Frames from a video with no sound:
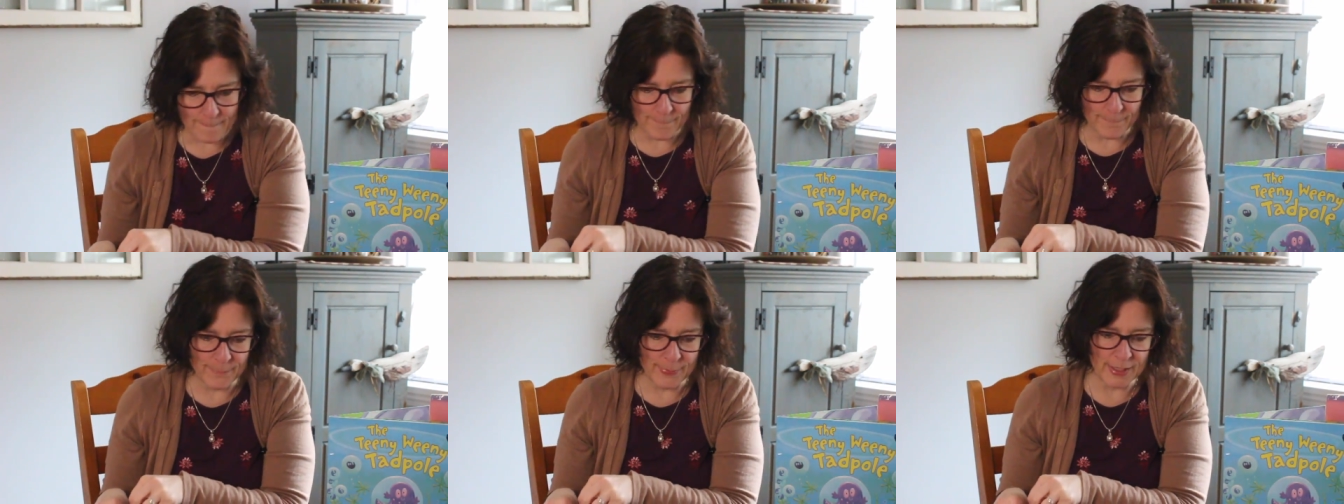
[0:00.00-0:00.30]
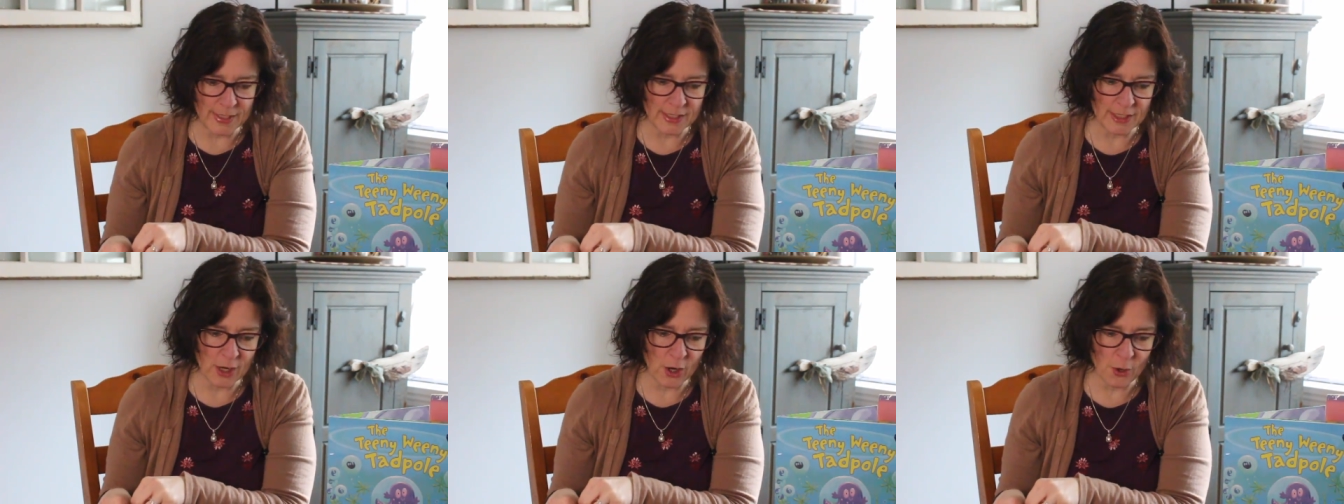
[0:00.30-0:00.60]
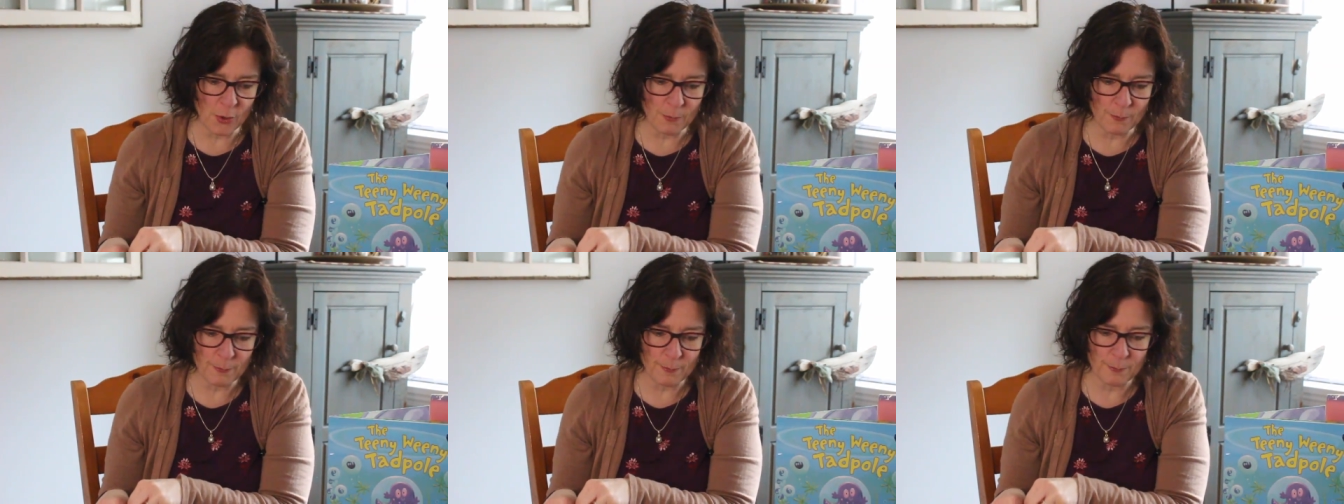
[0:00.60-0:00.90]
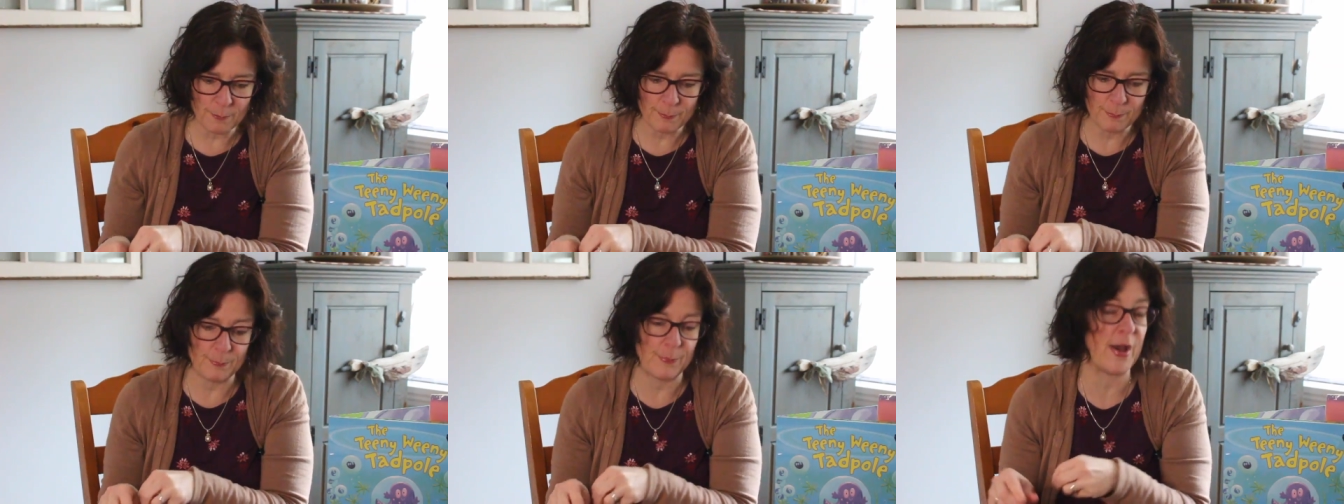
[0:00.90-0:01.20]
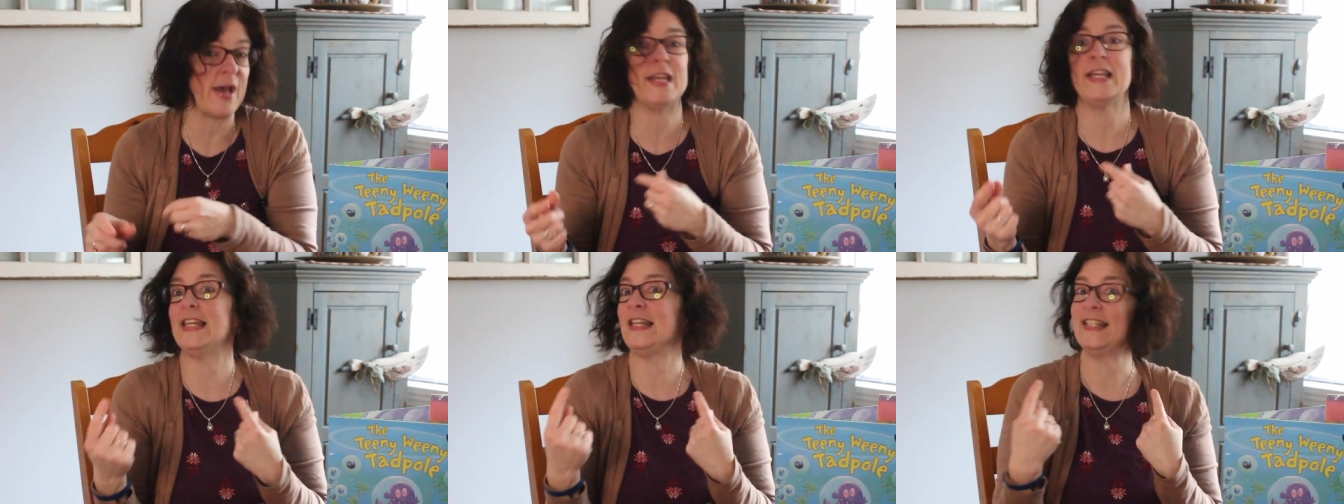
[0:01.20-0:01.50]
minnow,
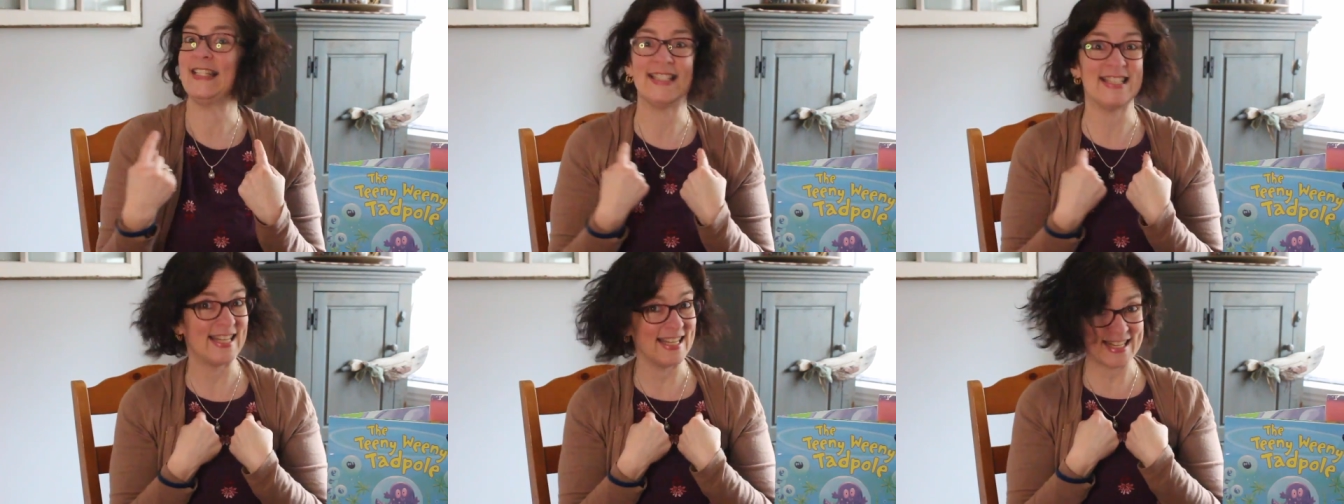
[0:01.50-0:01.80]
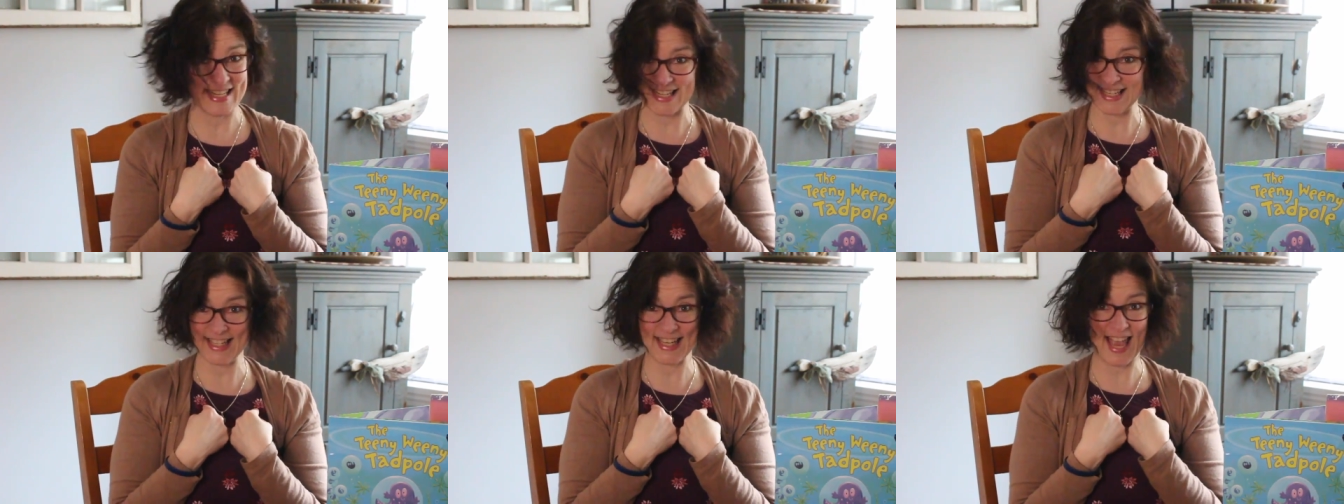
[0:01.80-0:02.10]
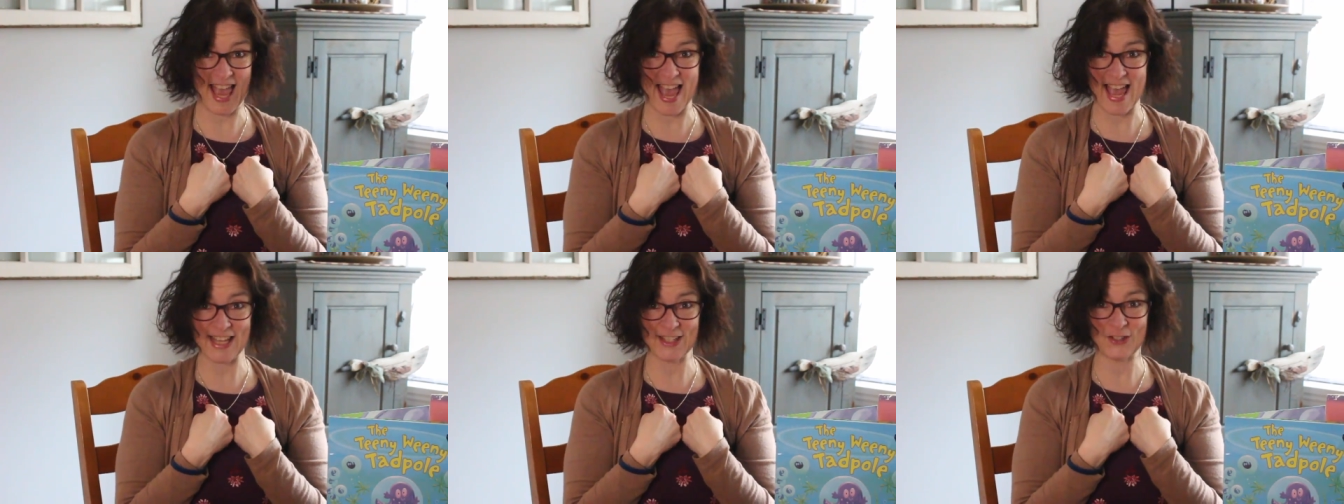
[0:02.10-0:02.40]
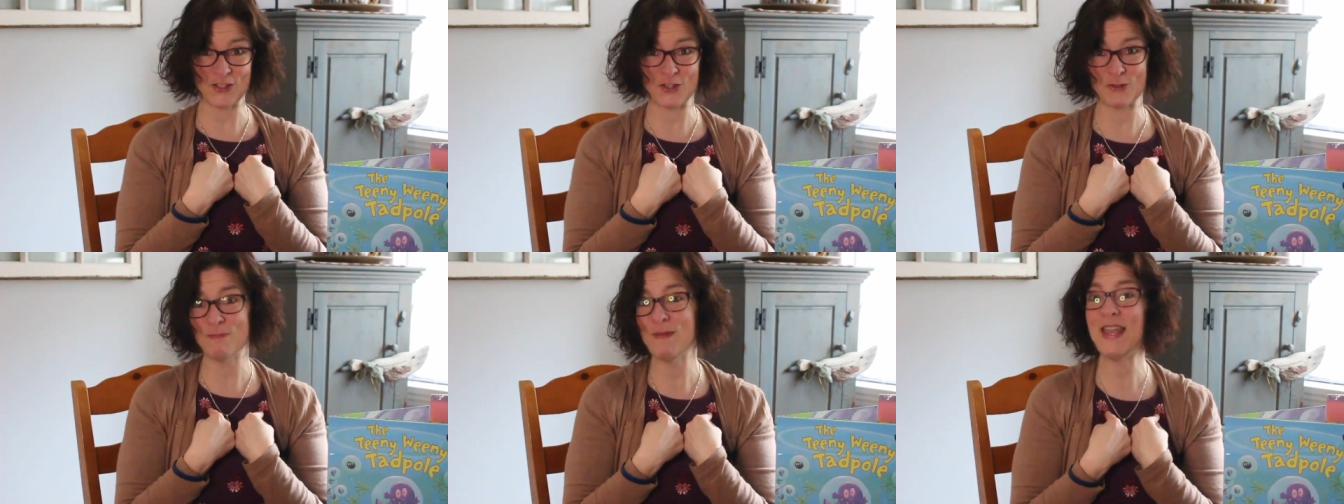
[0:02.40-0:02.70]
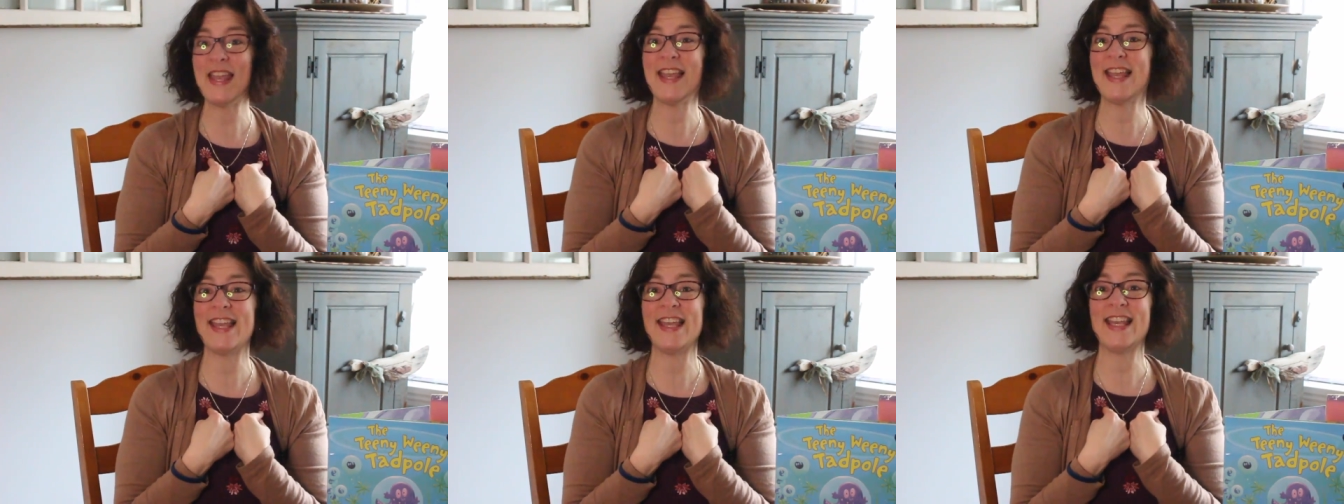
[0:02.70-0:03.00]
but he didn't catch
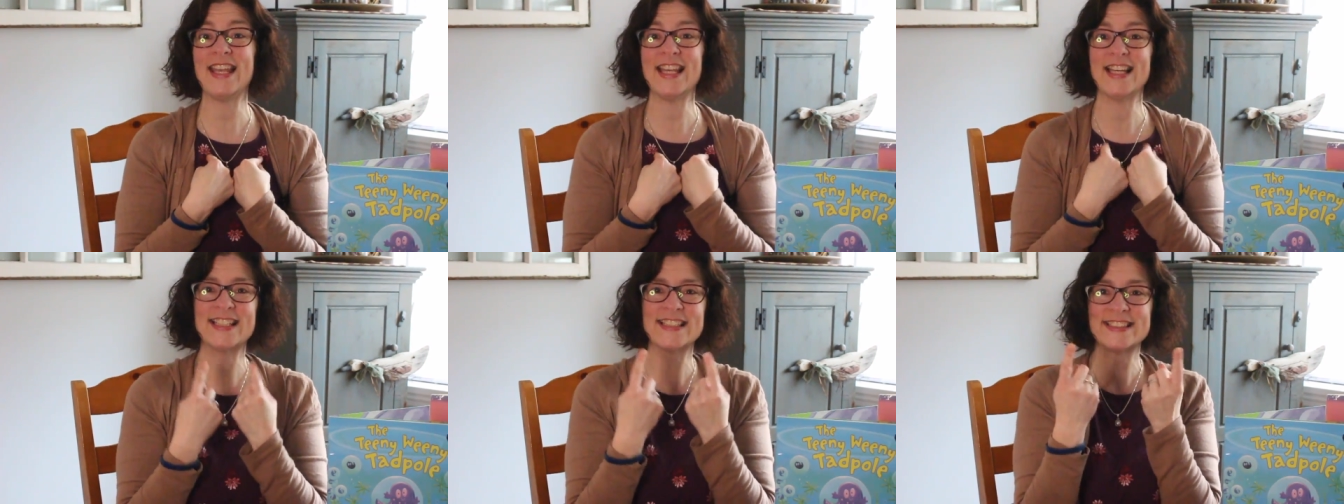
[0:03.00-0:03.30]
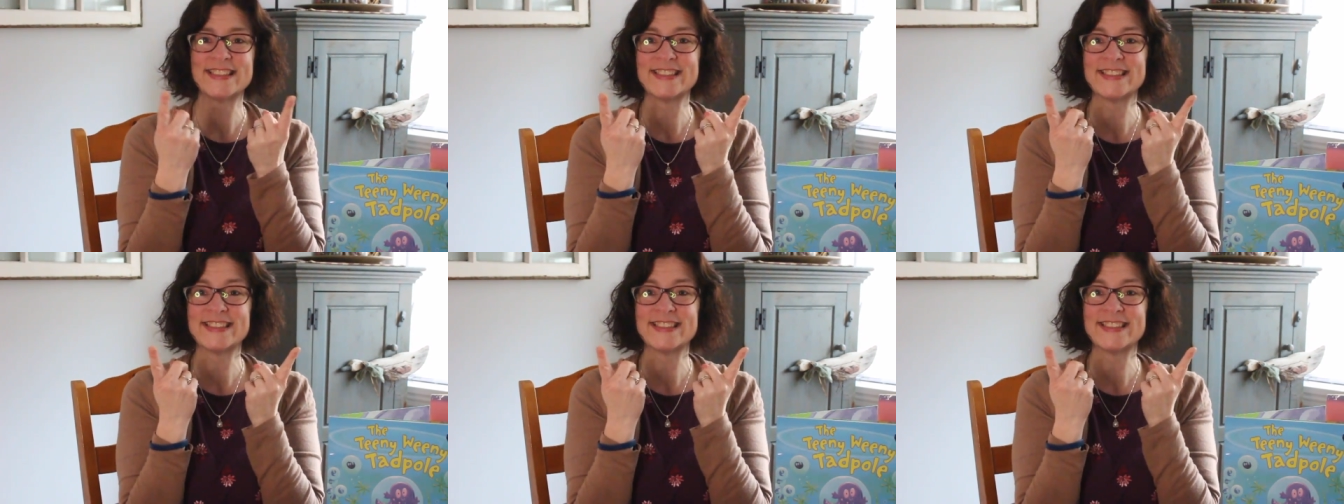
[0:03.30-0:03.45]
me.